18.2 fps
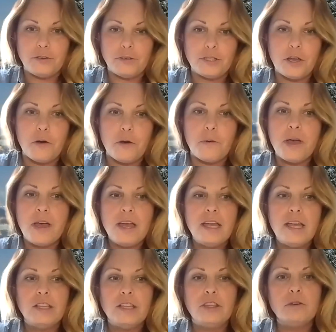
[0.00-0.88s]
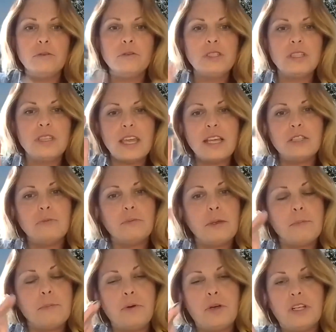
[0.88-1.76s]
So those things
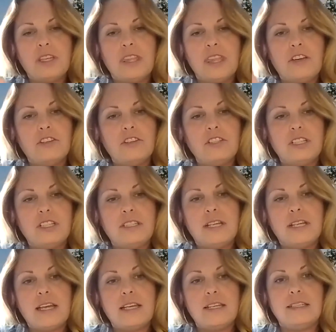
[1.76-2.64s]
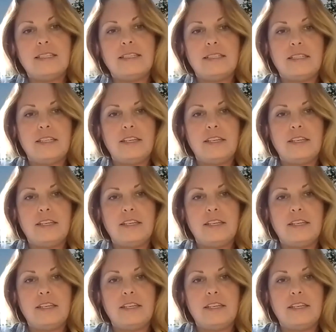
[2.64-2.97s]
we put there just as,